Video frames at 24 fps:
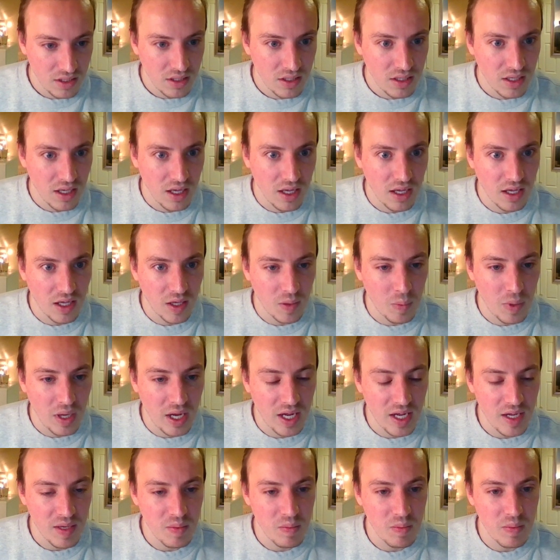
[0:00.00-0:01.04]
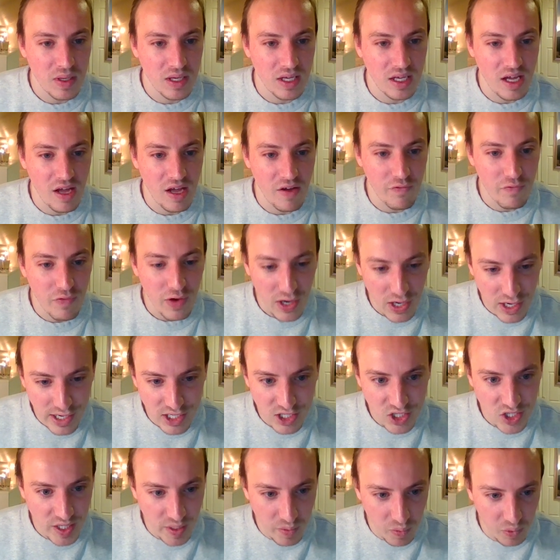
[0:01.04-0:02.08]
I am very
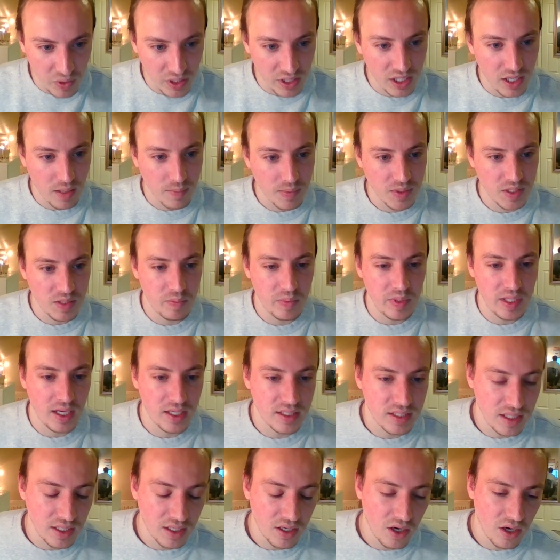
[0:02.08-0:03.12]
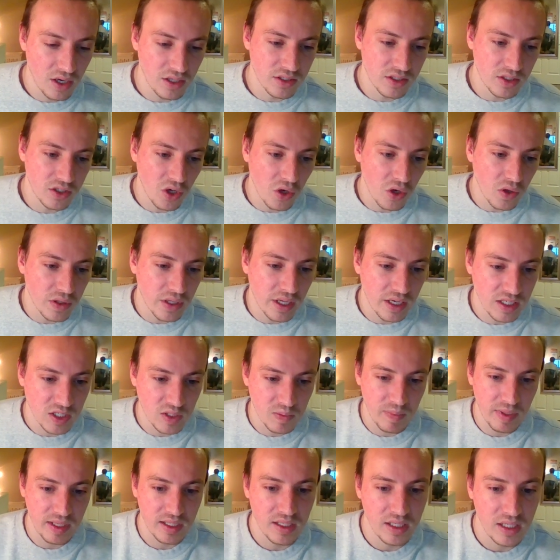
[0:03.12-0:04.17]
cheap when it comes to PSA cards. I don't like
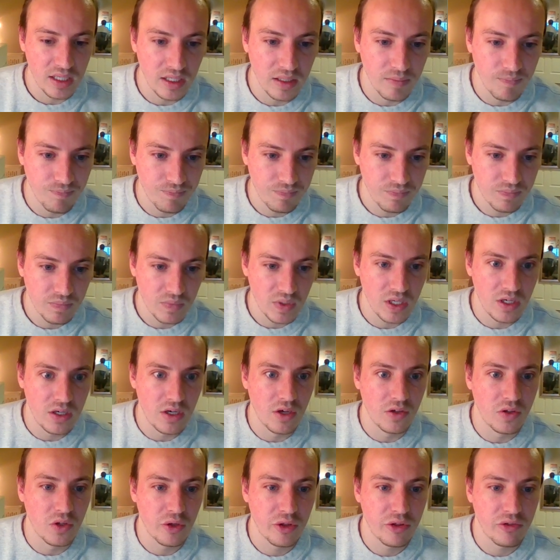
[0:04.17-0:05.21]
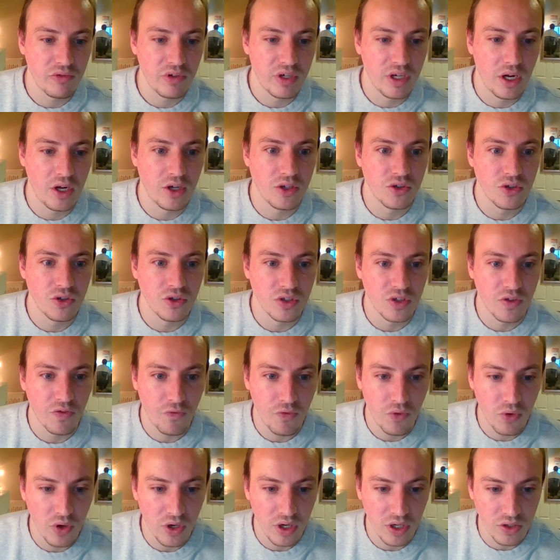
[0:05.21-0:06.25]
spending, you know, the 300s, the
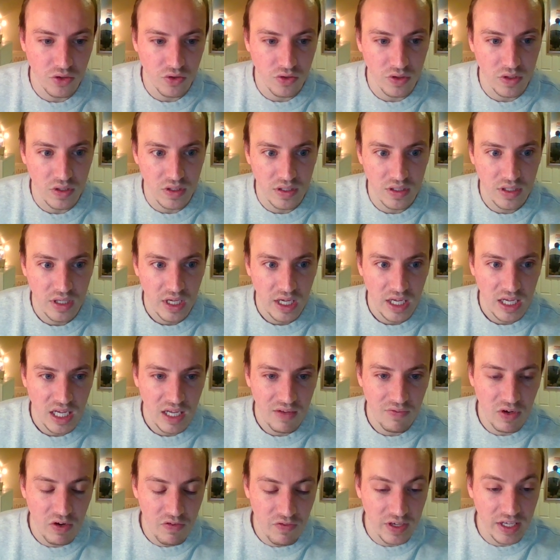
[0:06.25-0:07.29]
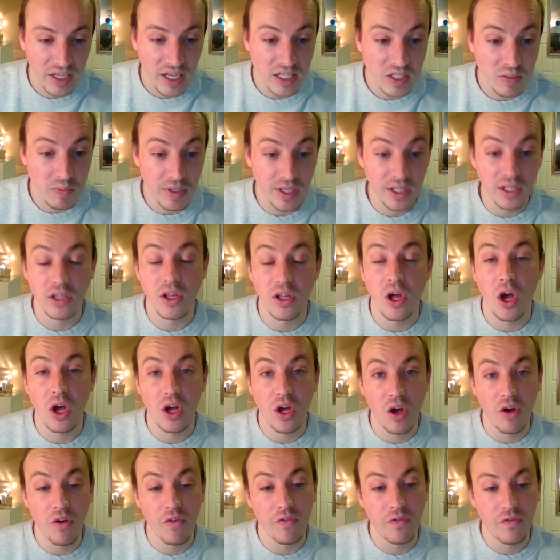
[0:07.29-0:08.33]
400s, even if it gets me a lot
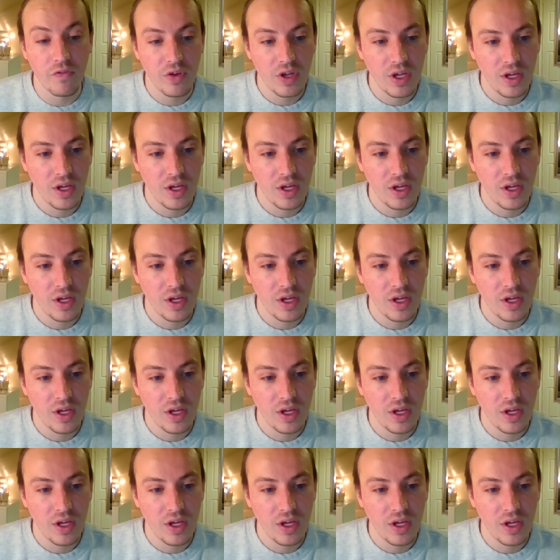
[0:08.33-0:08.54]
of